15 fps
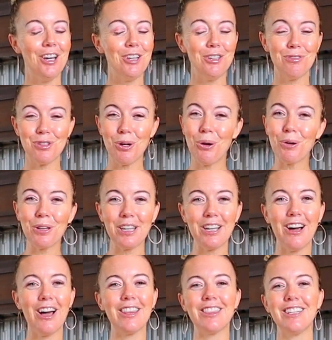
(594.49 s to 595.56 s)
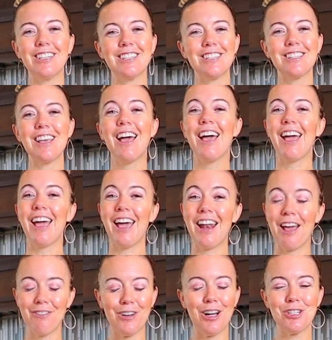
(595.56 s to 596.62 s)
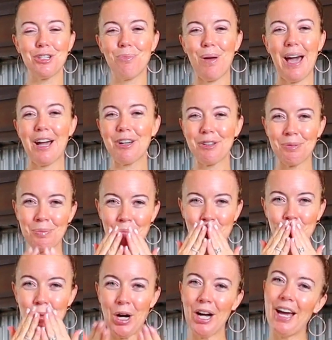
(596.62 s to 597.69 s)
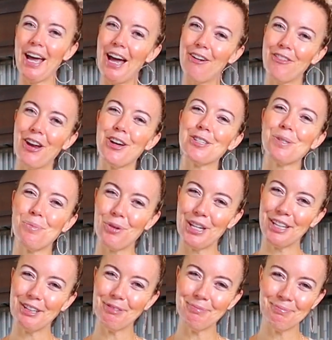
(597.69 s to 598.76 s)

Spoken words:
You've totally got this, and I've got your back. Have an awesome week.